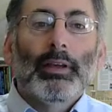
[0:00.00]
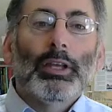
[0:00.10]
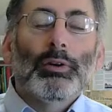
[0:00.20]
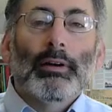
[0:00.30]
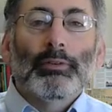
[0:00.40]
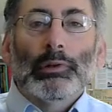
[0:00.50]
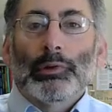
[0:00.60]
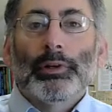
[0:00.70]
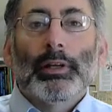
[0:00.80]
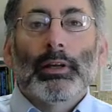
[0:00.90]
You have your
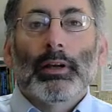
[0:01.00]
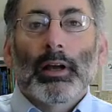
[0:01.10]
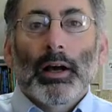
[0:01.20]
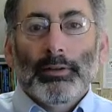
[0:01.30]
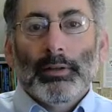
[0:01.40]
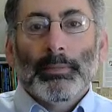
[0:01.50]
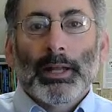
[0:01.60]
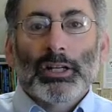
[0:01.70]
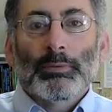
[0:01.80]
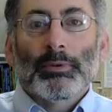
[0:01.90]
learning content
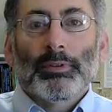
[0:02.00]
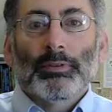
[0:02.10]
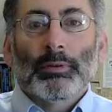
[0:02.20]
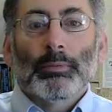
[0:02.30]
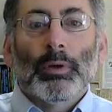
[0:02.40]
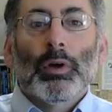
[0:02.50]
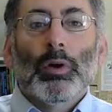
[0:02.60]
management system